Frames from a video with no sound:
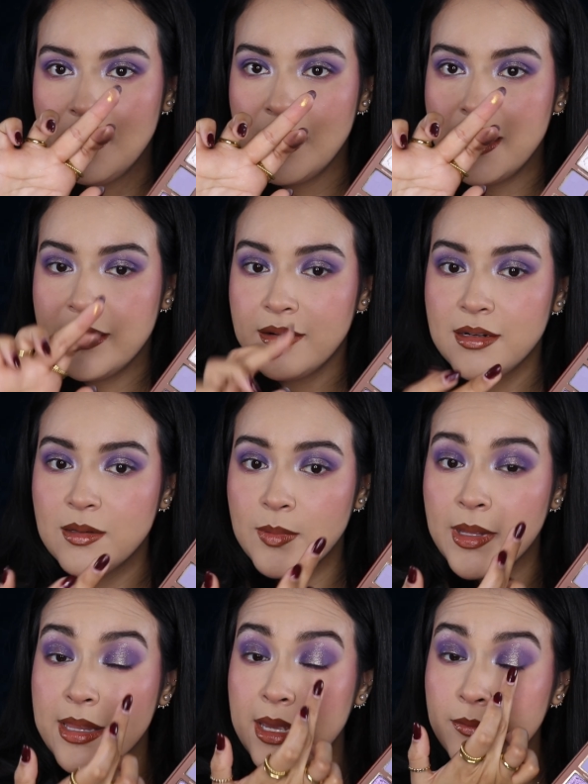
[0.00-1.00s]
And I'm going to
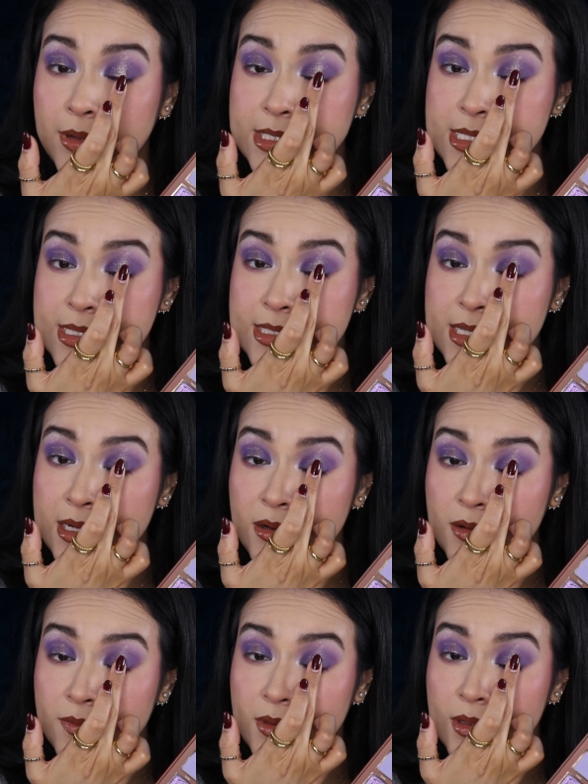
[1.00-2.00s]
apply that right to the
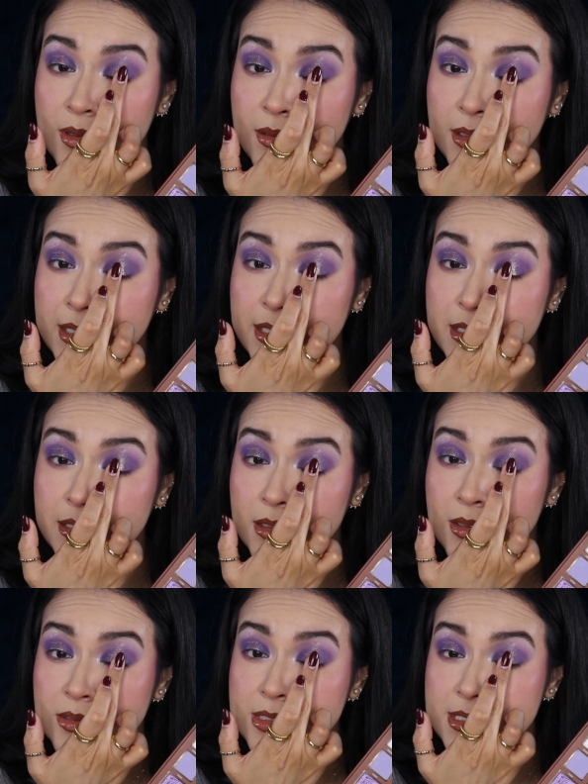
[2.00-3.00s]
center of the lid,
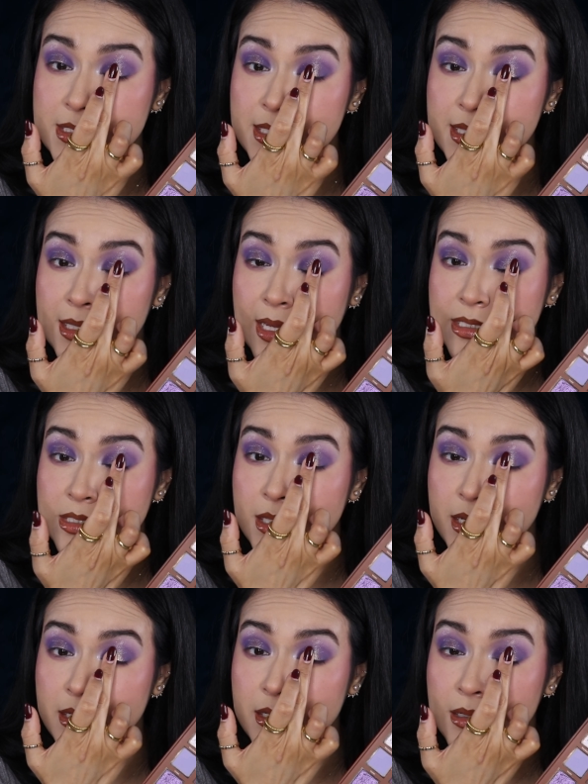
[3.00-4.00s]
closest to the lash
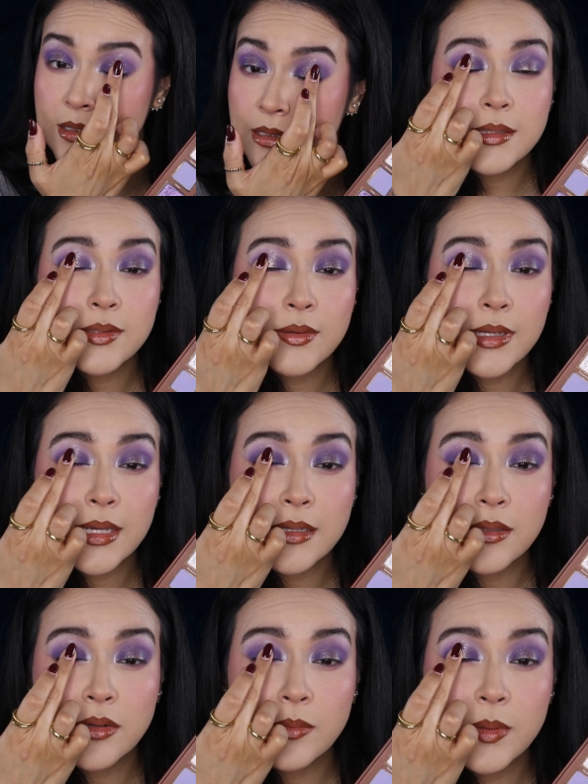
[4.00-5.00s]
line. So I get
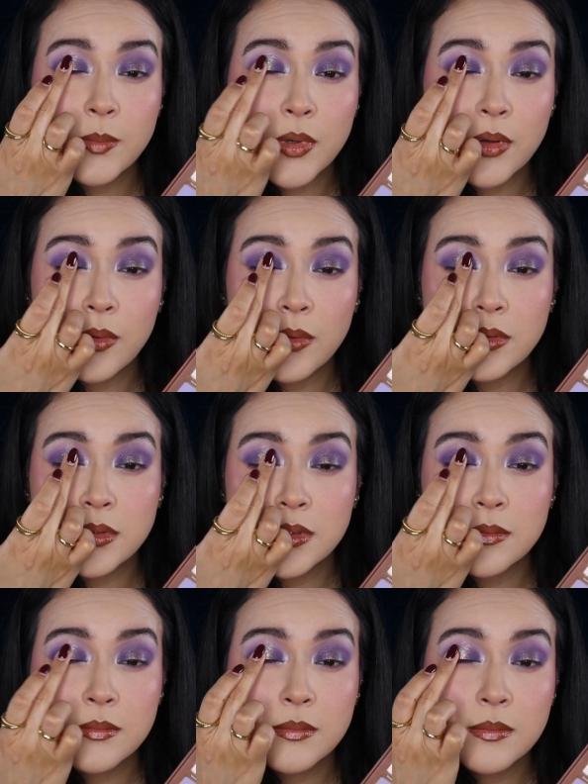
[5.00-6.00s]
a little bit more gold.
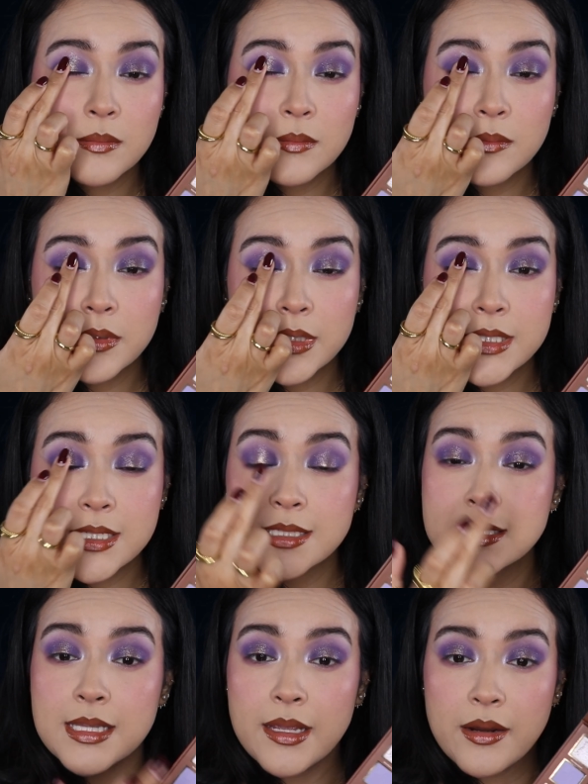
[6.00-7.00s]

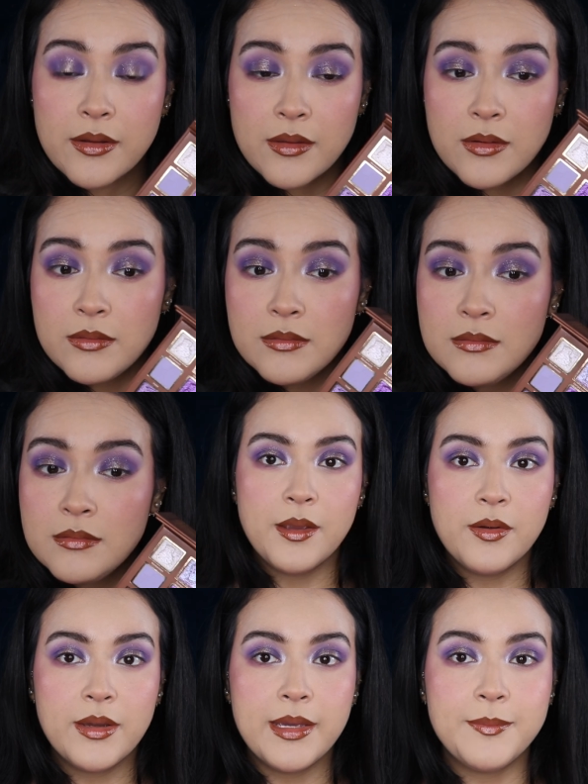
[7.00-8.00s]
Just there though.
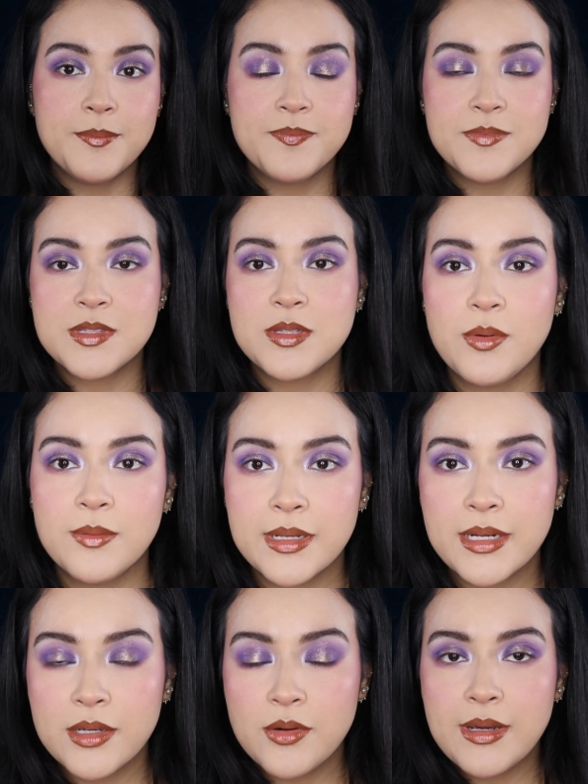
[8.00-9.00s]
Okay, so I'm
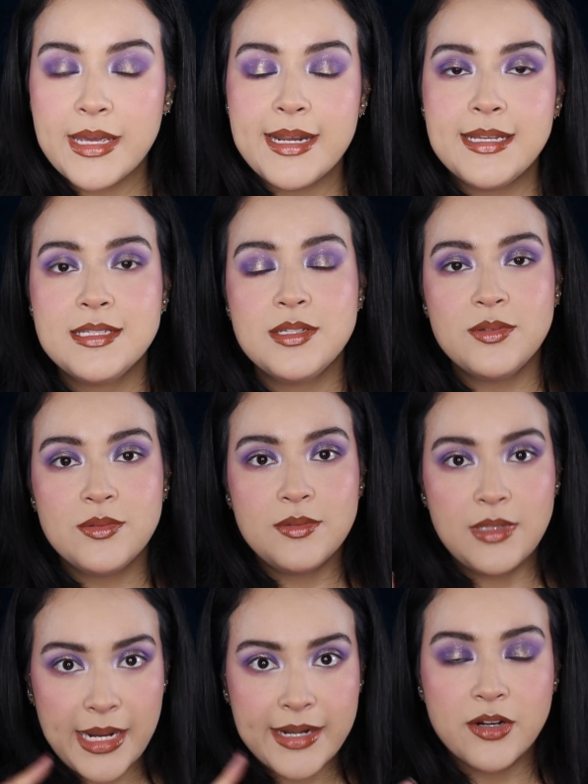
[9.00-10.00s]
going to go ahead and do
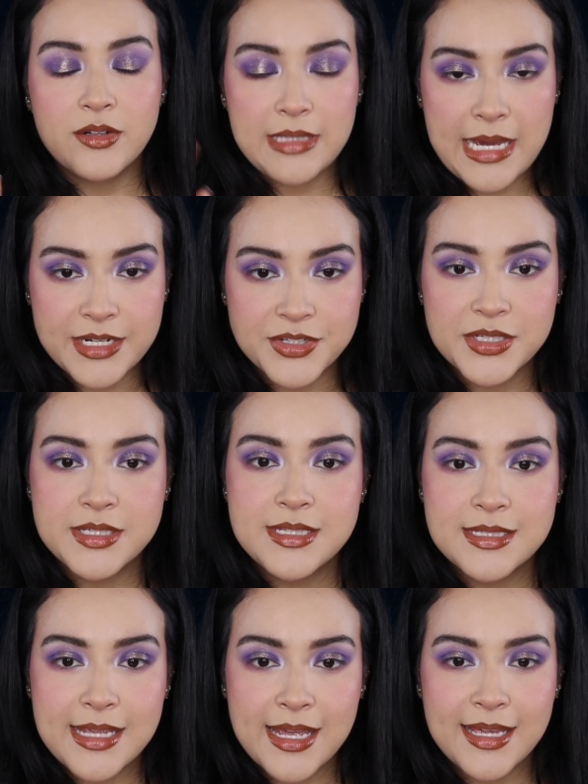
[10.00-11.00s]
liner
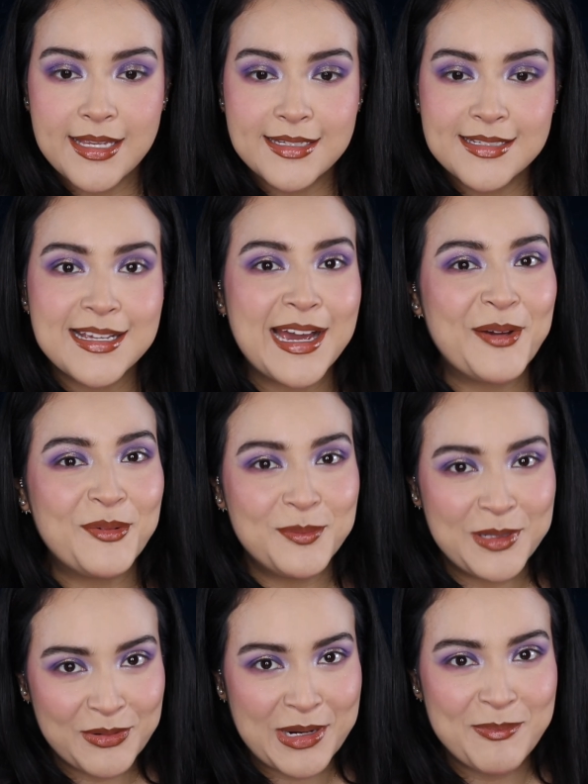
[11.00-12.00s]
lashes and I will
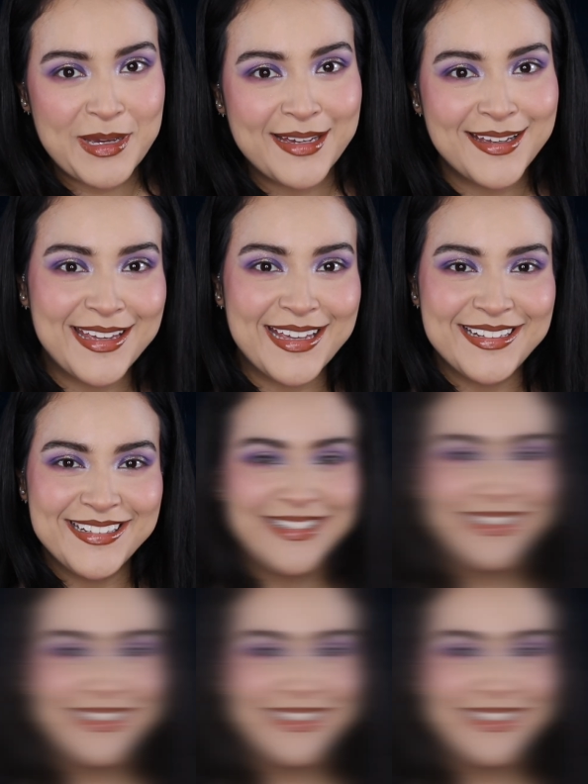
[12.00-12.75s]
be right back again.